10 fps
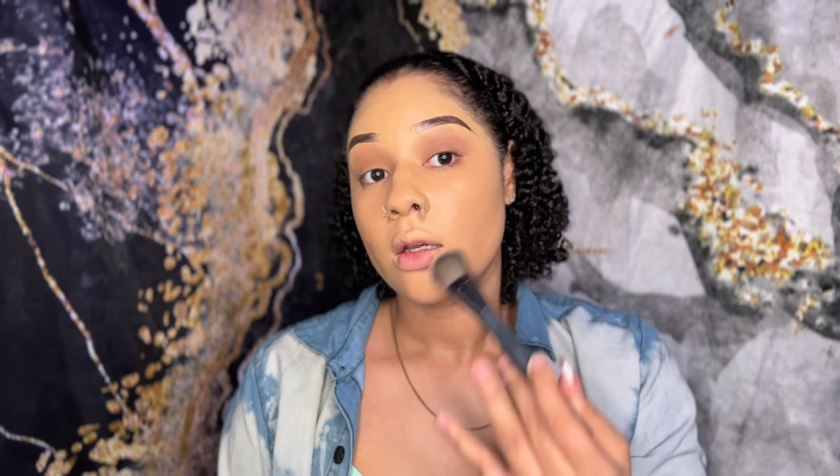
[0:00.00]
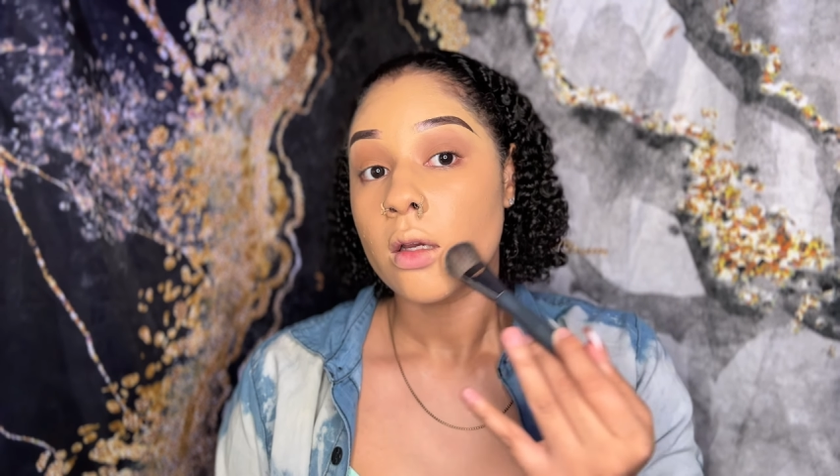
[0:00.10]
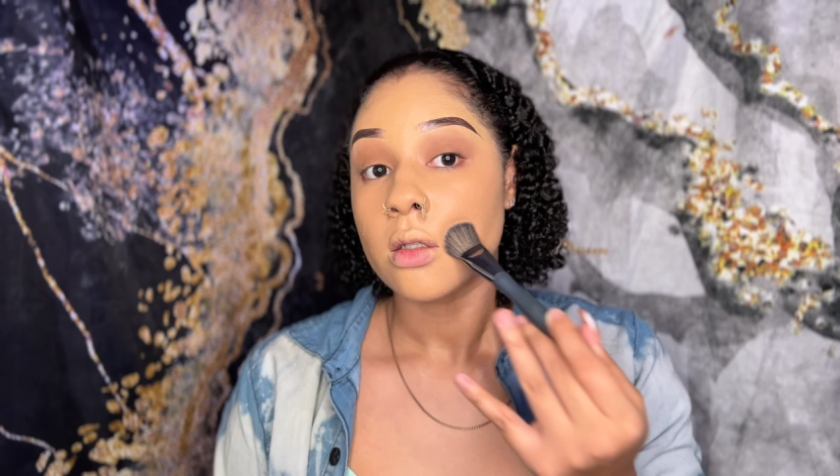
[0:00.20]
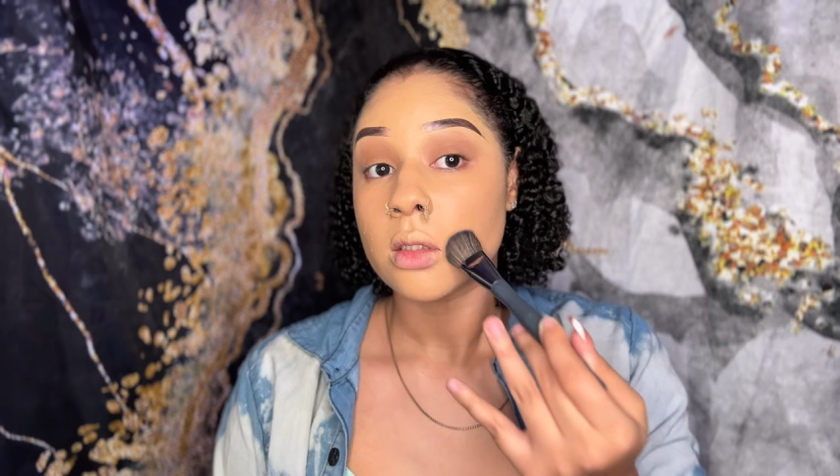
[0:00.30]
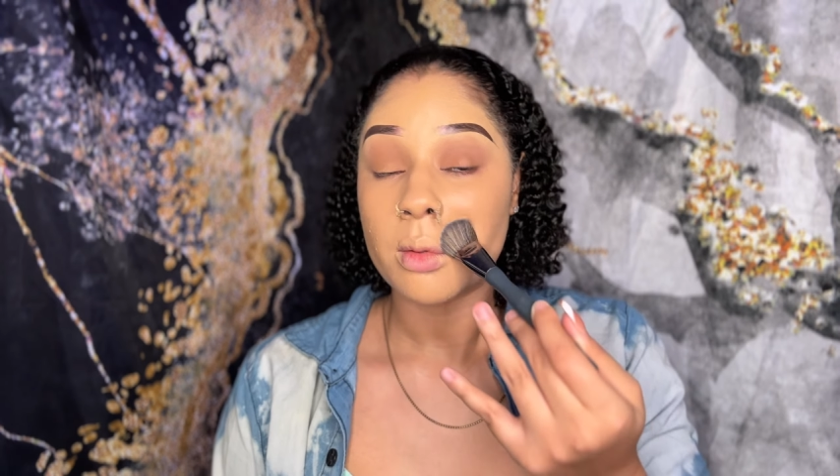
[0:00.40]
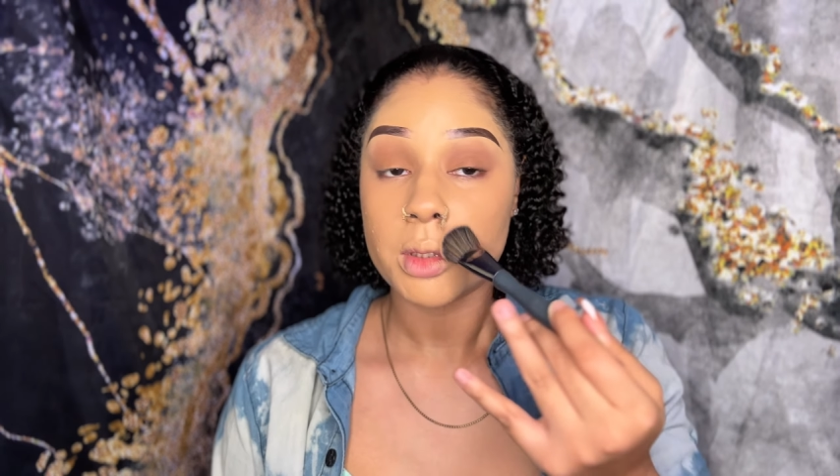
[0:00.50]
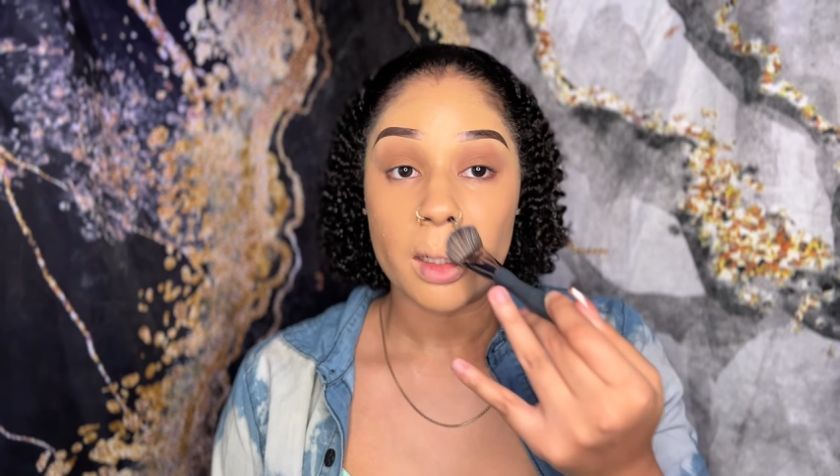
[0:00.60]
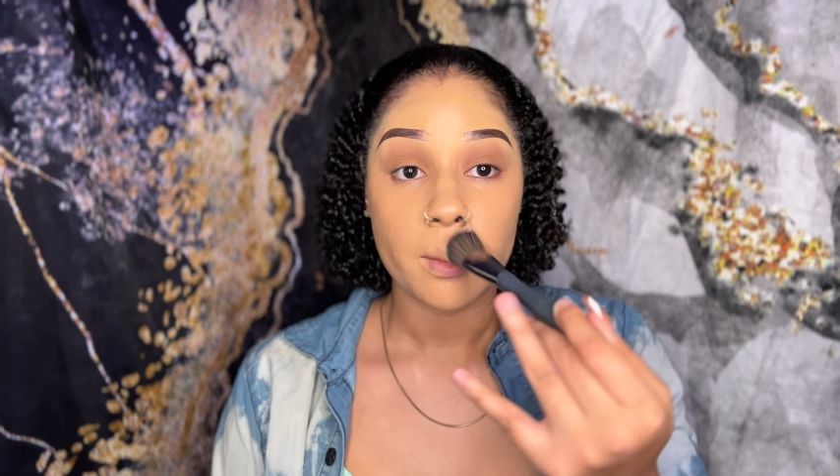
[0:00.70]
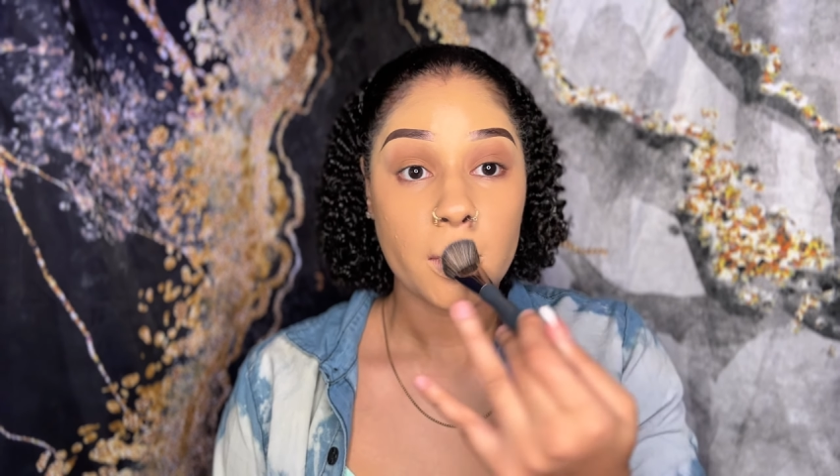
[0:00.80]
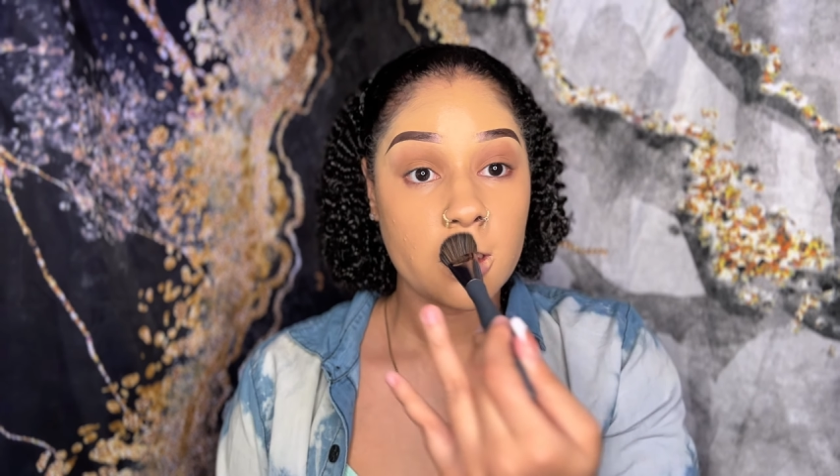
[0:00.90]
Because I be trying
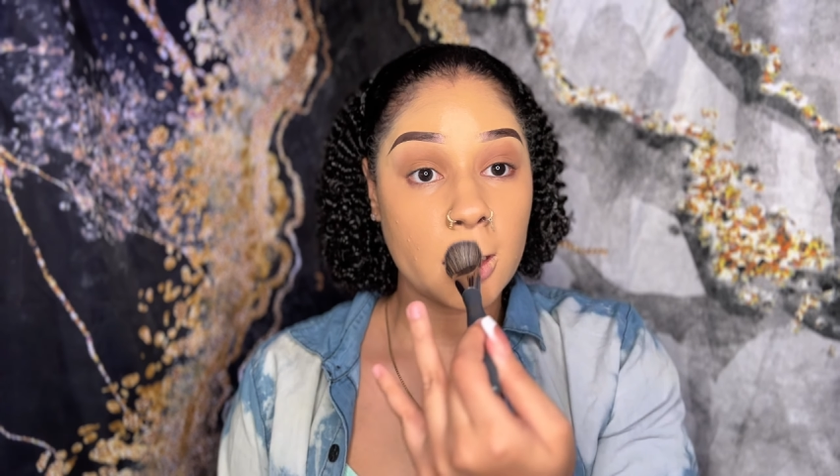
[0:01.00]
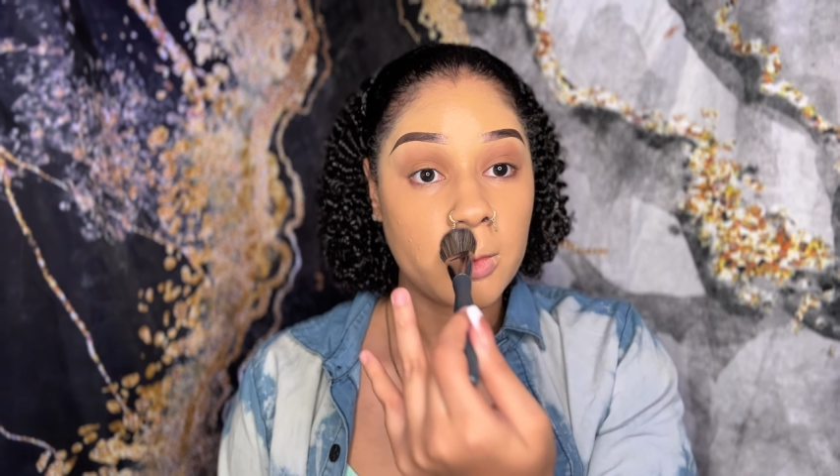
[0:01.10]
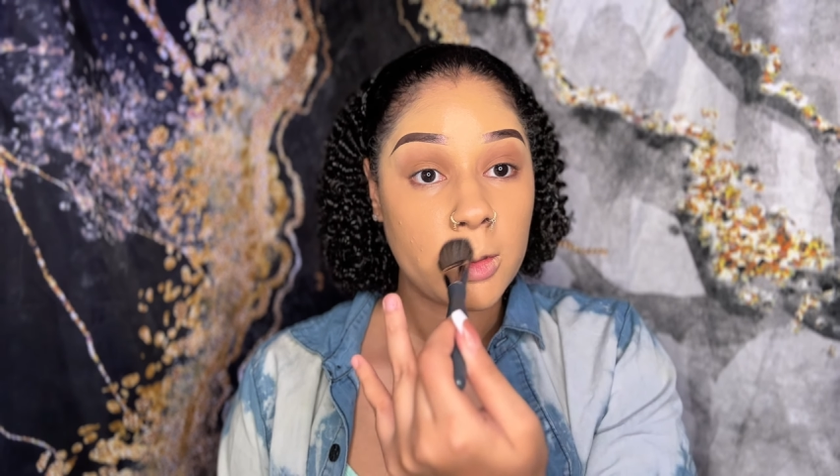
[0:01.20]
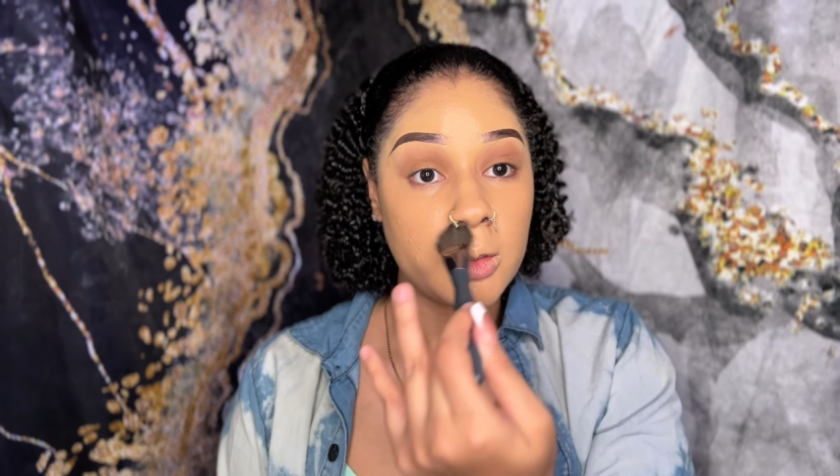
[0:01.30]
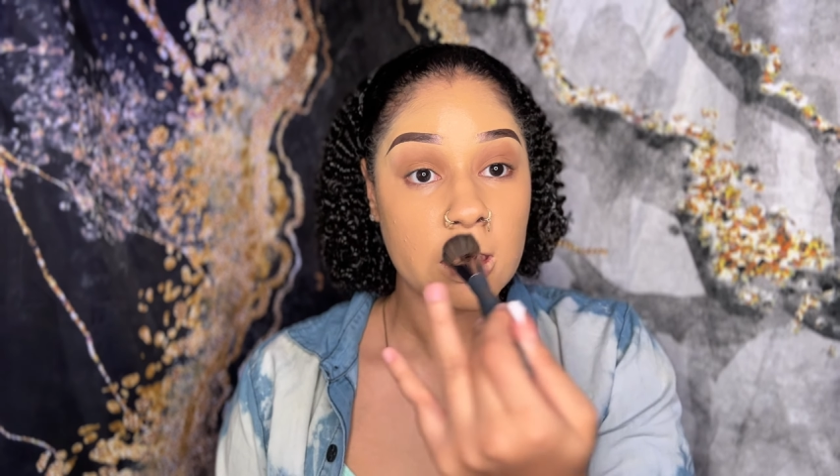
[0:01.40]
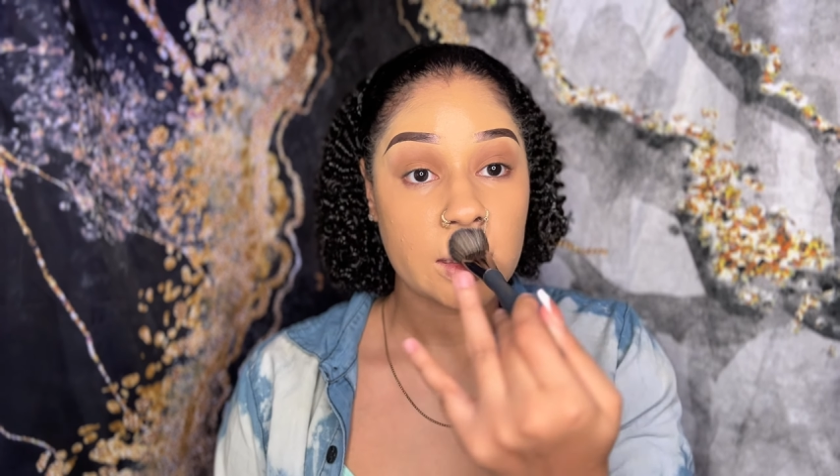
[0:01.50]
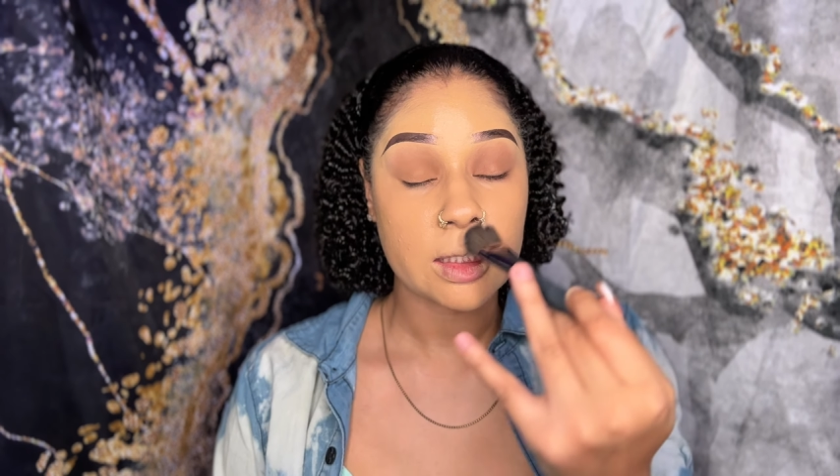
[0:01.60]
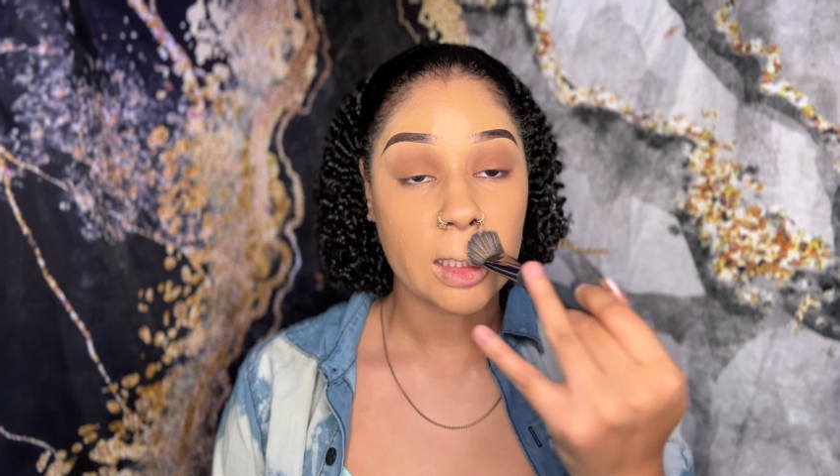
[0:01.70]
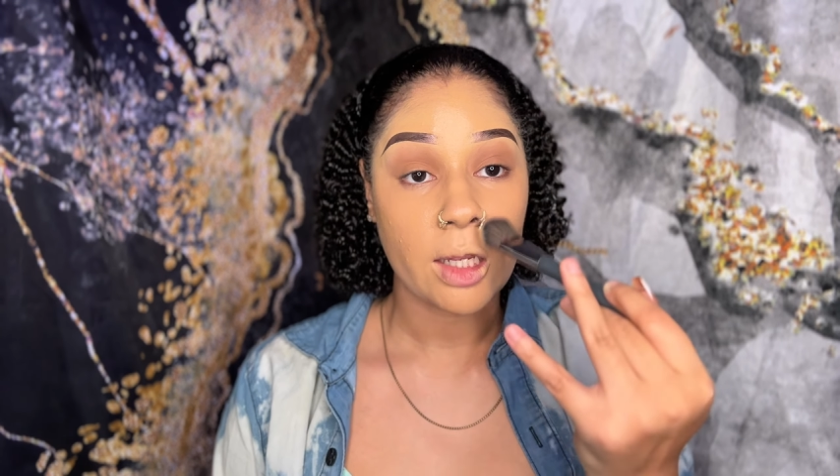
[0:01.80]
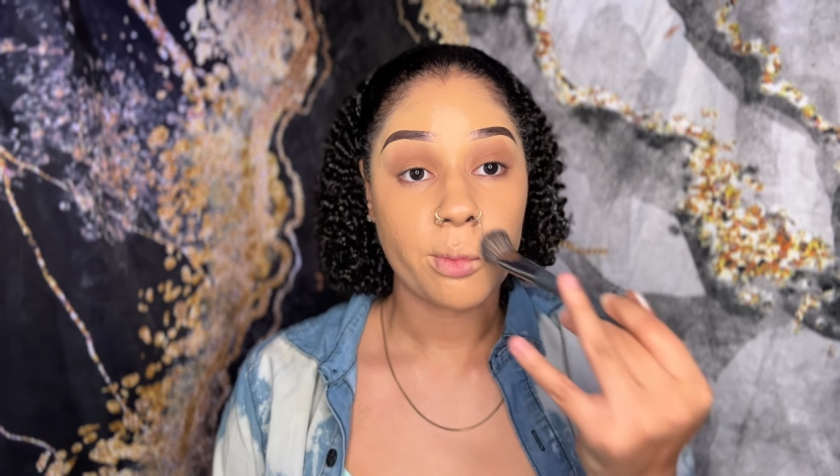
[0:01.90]
to make sure I'm using the same